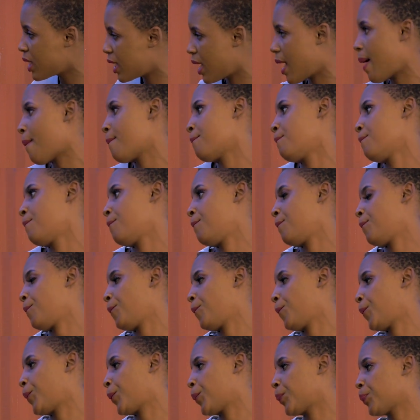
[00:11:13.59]
But what I'm
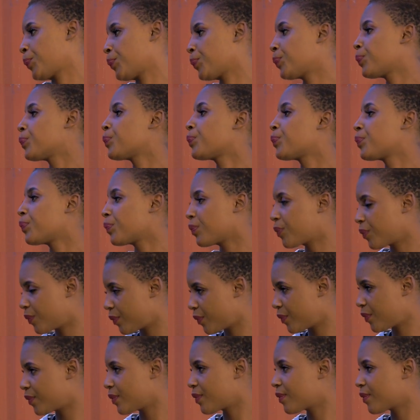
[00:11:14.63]
saying, Paka